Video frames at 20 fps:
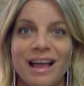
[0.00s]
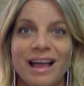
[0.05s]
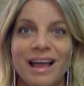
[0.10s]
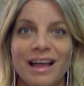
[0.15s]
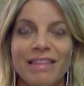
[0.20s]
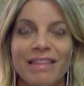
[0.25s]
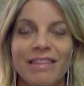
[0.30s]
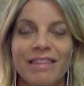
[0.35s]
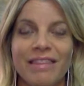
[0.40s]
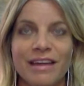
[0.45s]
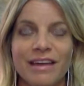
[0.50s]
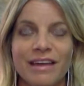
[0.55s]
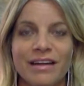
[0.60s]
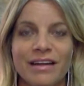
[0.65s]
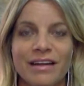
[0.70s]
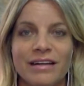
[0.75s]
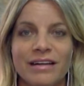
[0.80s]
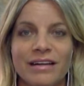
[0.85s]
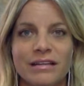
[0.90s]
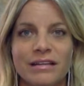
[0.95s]
And
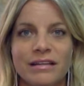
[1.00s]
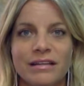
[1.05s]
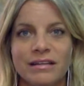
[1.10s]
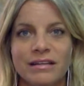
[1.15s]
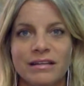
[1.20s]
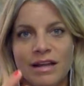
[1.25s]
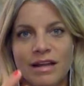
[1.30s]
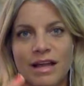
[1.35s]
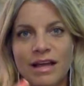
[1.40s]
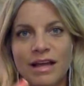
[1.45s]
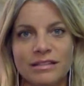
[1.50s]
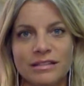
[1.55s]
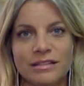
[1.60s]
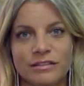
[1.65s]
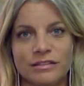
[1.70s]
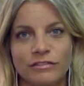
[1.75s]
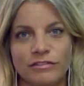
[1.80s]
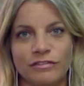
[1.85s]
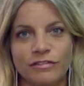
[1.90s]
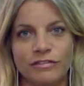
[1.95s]
then the
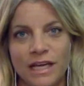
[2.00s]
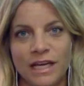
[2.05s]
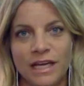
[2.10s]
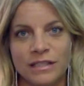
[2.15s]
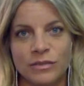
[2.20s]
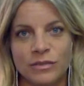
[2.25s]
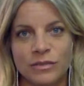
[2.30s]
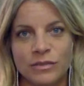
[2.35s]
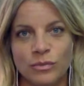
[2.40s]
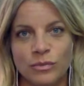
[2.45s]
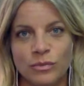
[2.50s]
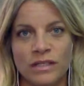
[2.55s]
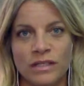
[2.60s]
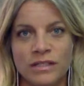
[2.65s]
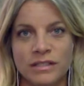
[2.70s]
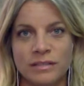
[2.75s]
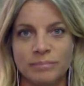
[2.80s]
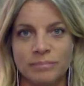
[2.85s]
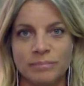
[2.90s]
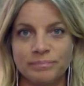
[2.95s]
next phase
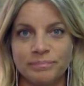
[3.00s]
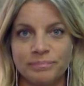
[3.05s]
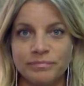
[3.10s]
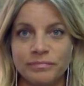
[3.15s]
was,